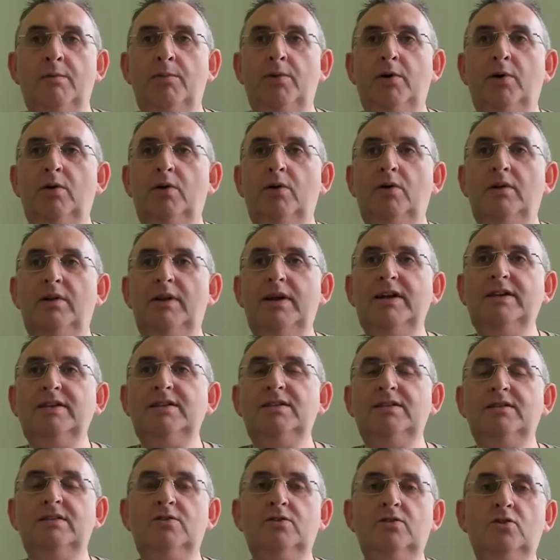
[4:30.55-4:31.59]
But
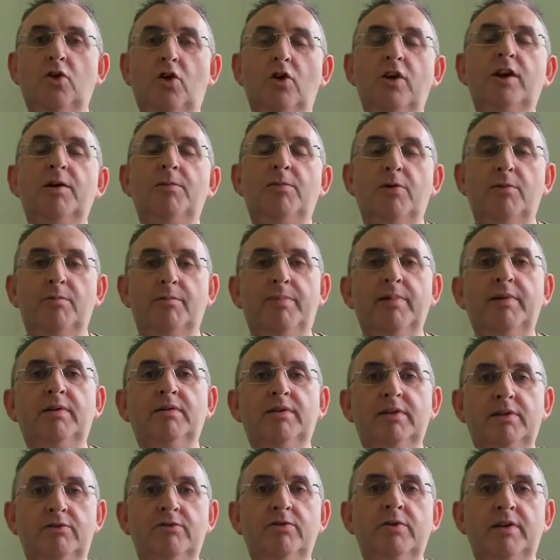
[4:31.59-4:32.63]
let's talk about
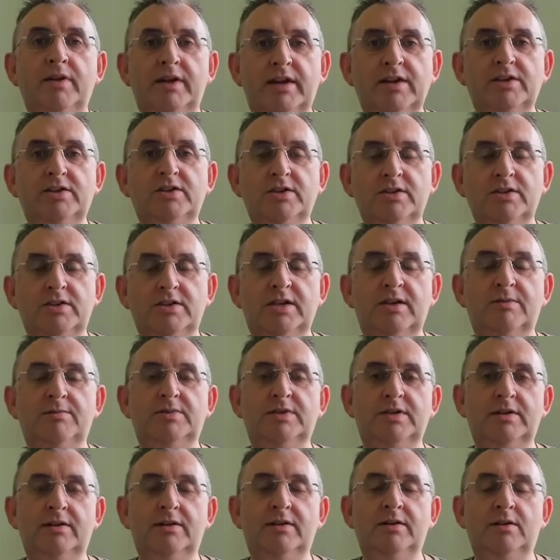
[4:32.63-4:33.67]
building
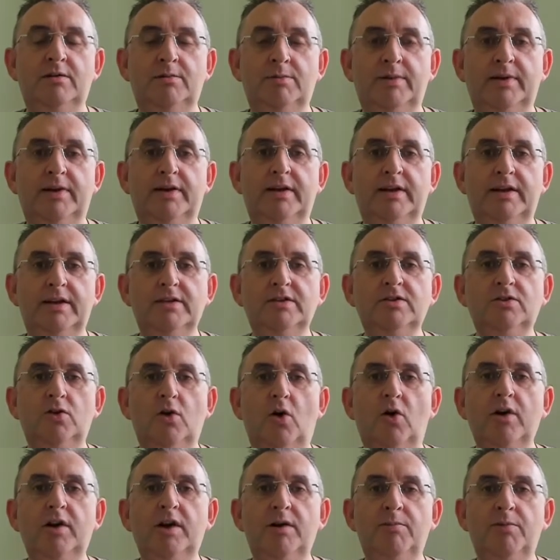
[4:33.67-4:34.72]
relationships a little bit. Let's
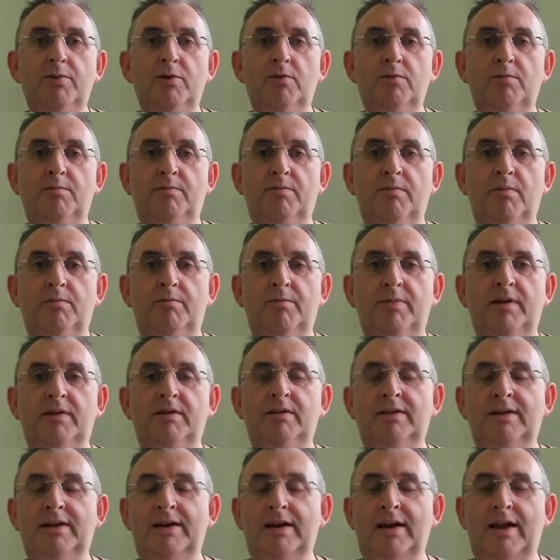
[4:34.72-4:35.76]
talk about
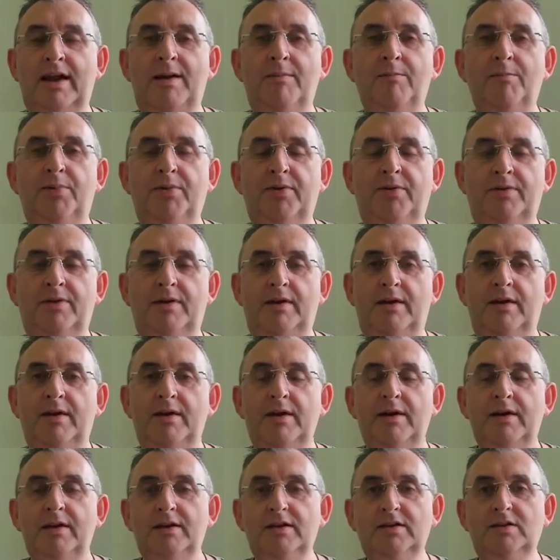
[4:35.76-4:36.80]
building empathy.
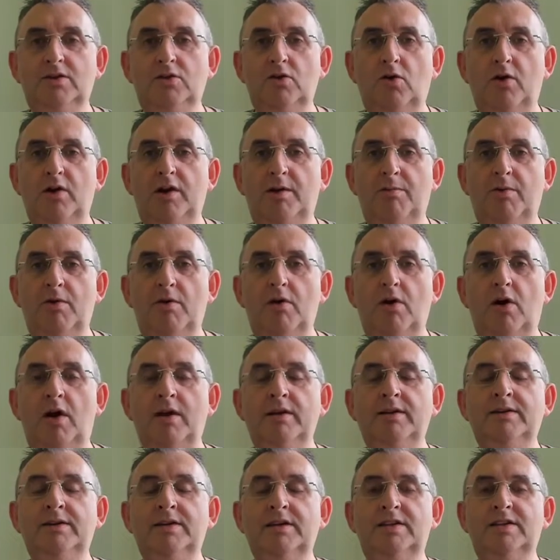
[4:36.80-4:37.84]
Let's talk about
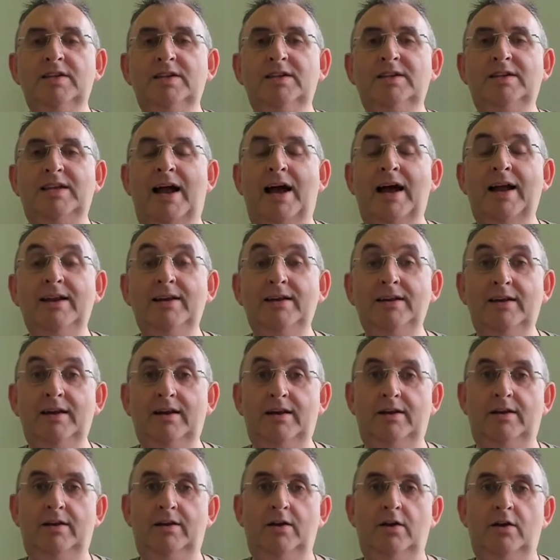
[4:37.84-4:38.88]

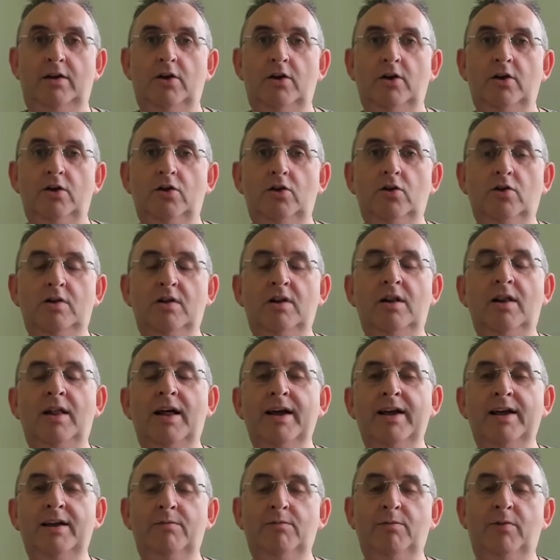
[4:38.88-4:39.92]
understanding your
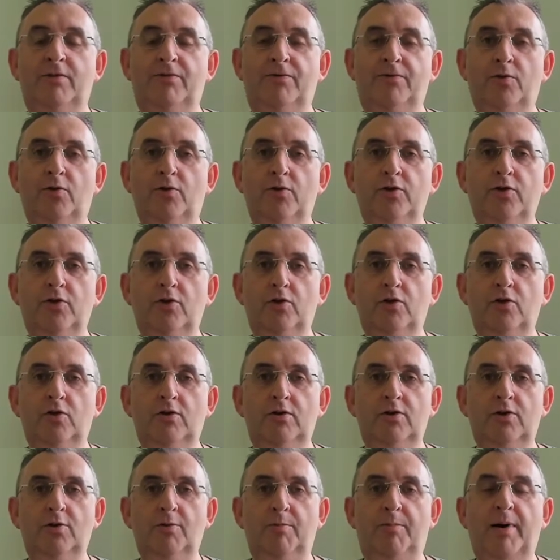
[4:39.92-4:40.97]
client before
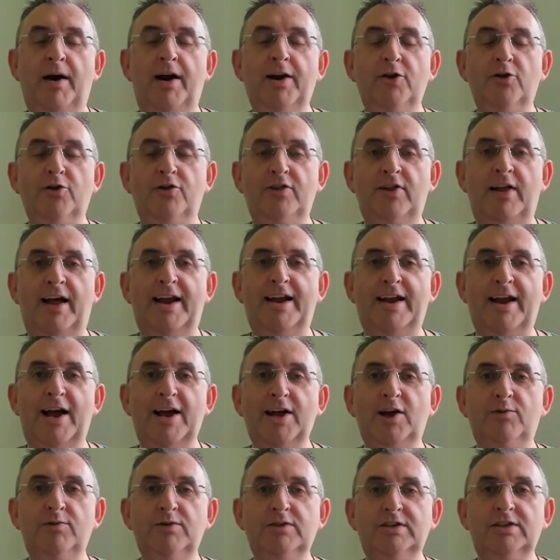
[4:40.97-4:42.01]
part of your client
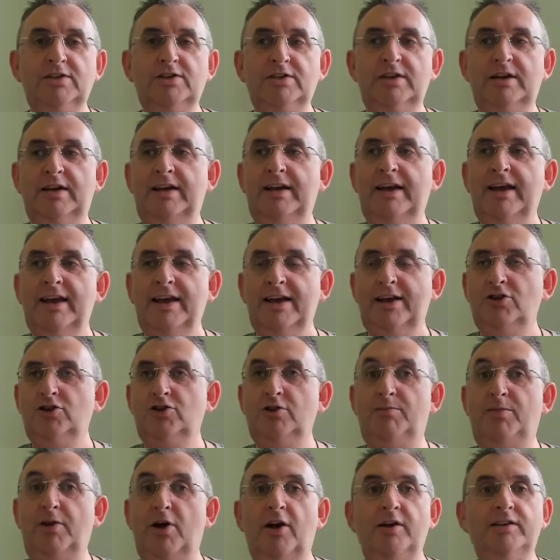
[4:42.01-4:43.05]
acquisition
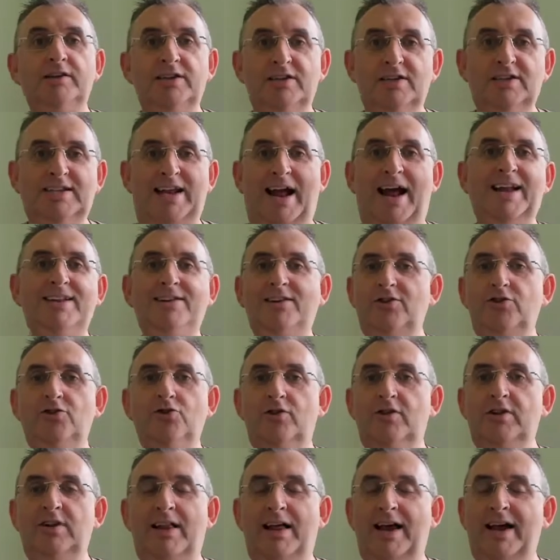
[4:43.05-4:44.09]
should be understanding your
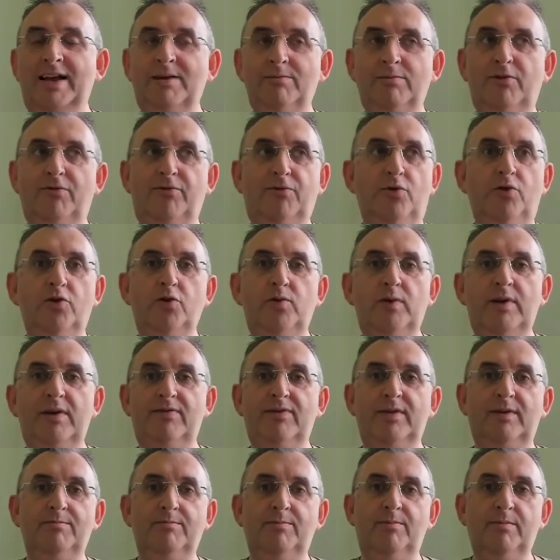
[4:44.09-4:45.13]
client before you
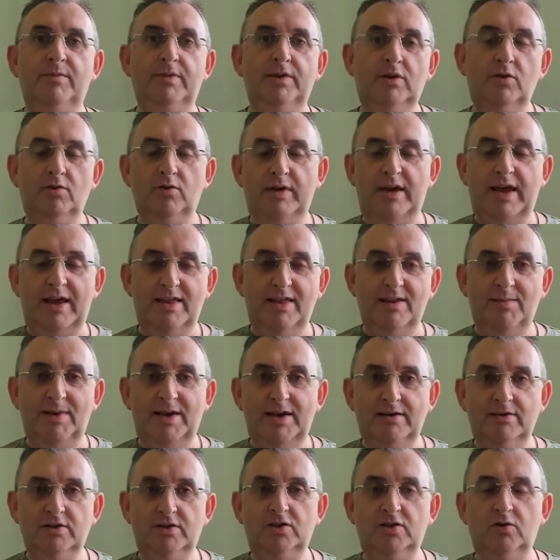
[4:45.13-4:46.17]
even, get them
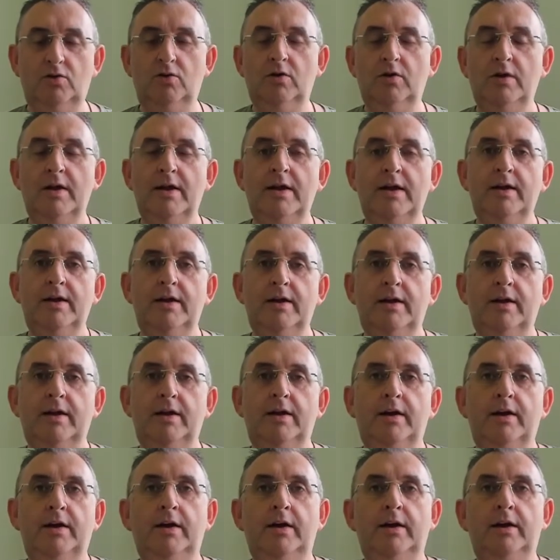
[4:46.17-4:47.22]
in. So
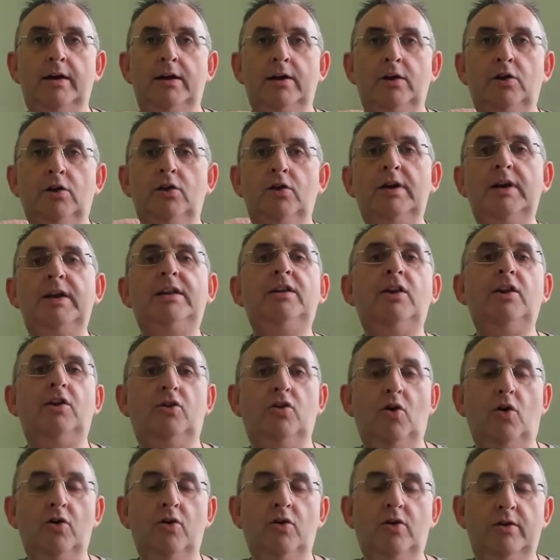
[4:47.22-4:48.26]
you need to
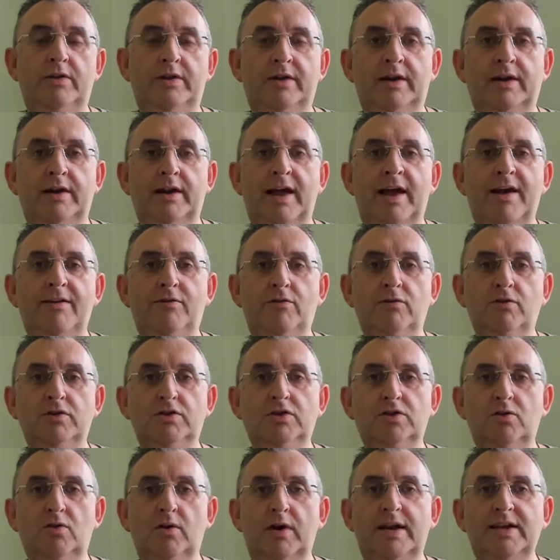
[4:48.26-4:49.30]
talk on their level.
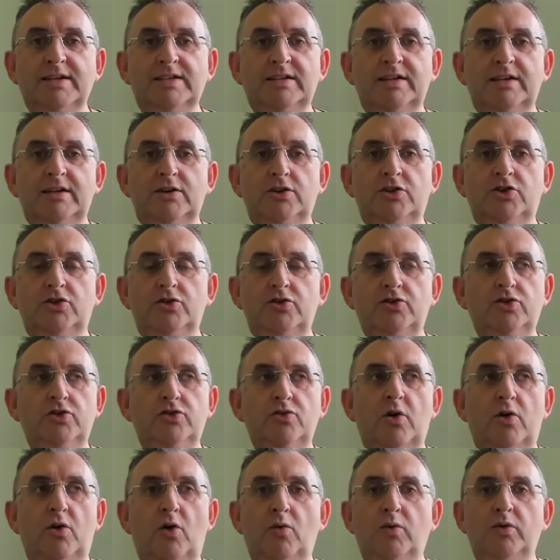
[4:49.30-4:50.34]
So
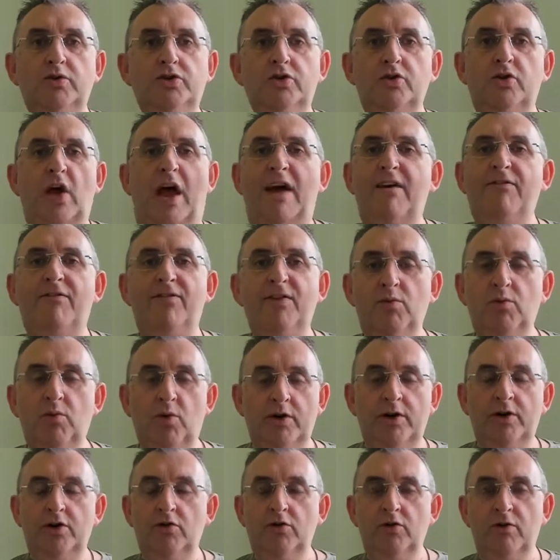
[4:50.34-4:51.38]
should every
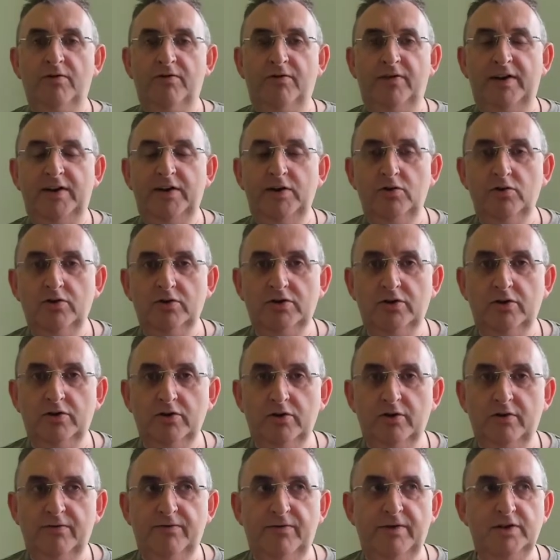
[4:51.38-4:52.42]
one of your videos or
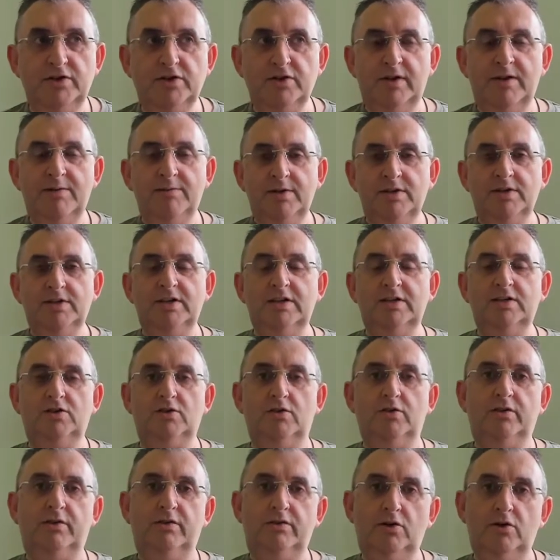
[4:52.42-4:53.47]
your visual images
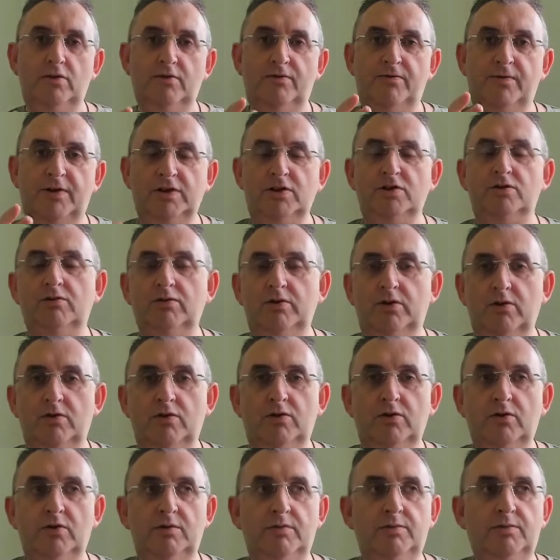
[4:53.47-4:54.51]
or
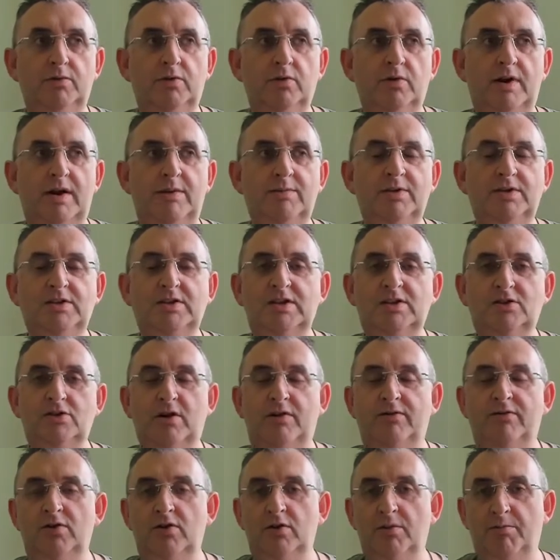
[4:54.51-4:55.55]
your images you
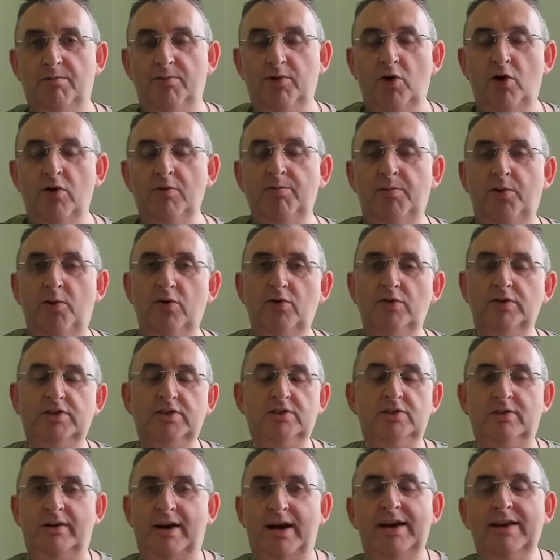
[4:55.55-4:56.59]
have in your blog posts
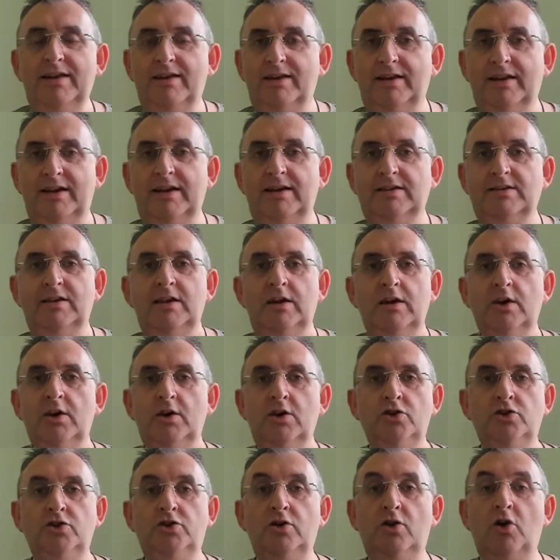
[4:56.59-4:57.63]
or anything like this,
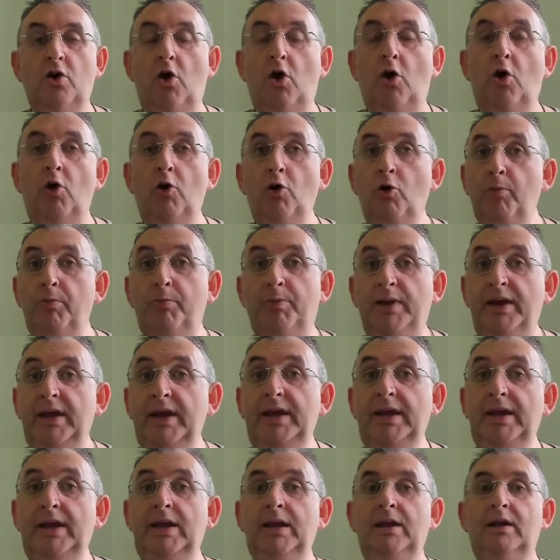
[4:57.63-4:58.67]
should it all
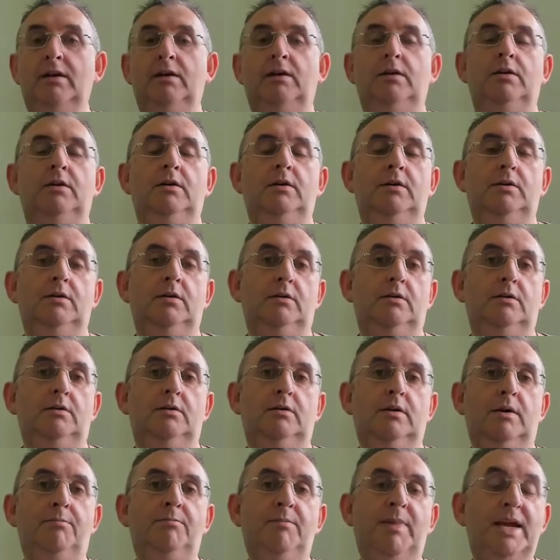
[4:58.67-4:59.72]
be
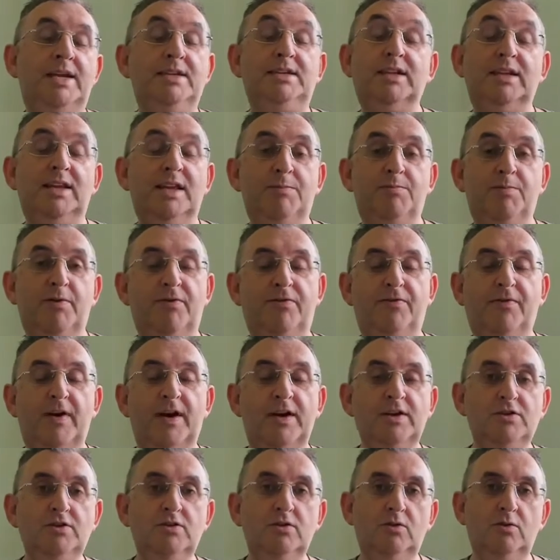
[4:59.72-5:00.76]
amazingly
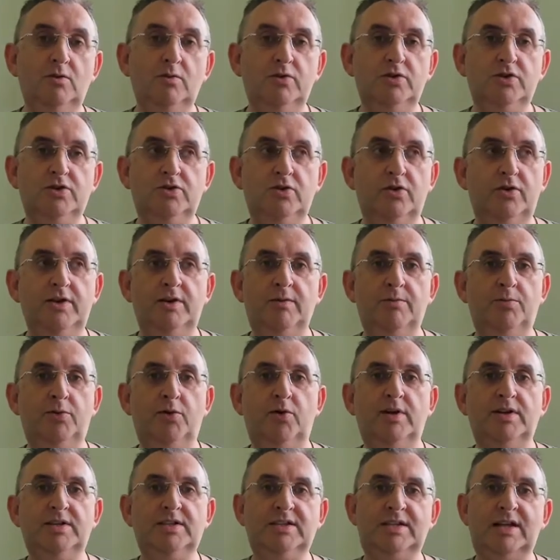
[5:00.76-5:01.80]
professional, suited and
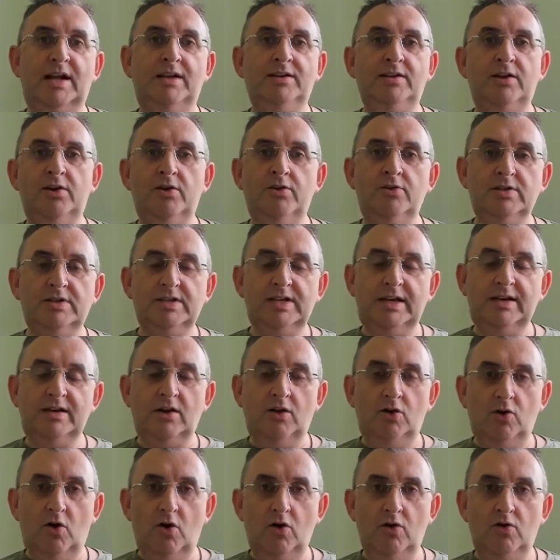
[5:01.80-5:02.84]
booted, standing outside a
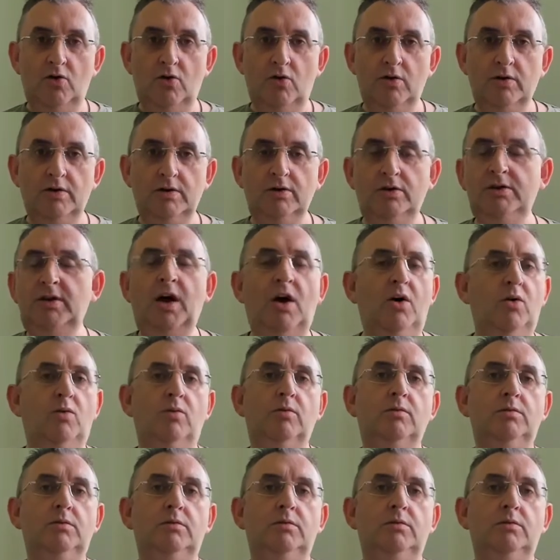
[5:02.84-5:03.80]
law court? No.